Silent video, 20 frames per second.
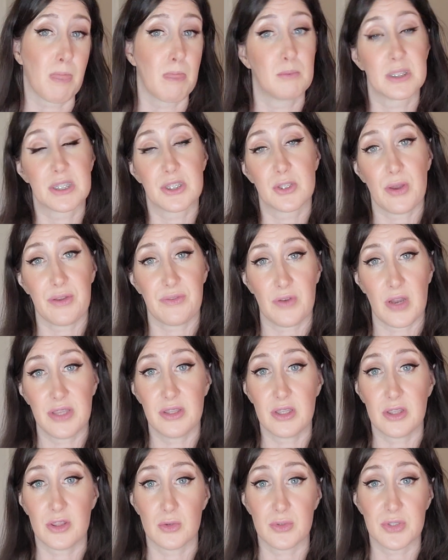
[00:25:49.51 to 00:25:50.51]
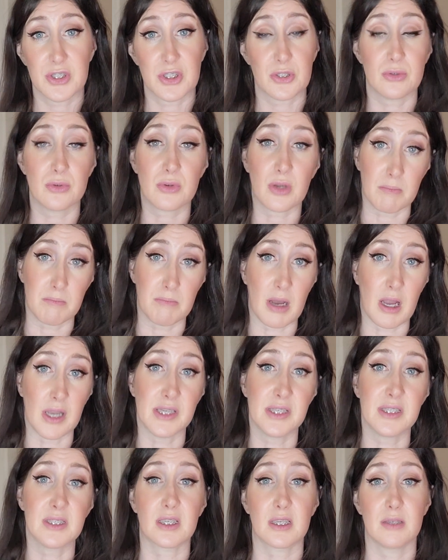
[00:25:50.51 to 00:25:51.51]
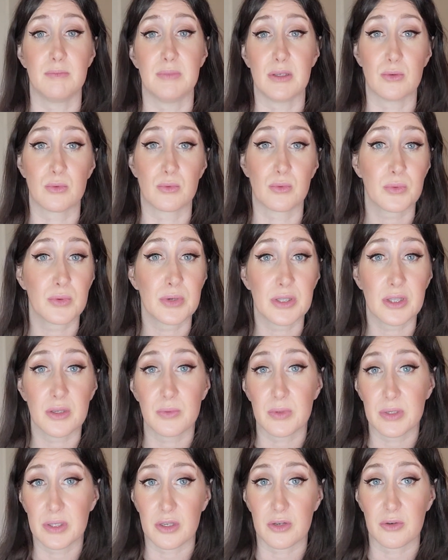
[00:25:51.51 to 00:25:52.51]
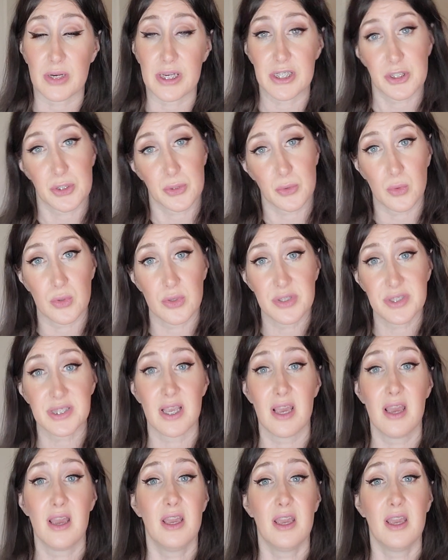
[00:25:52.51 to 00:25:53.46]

But so I find that those two combined can be really, really great tools.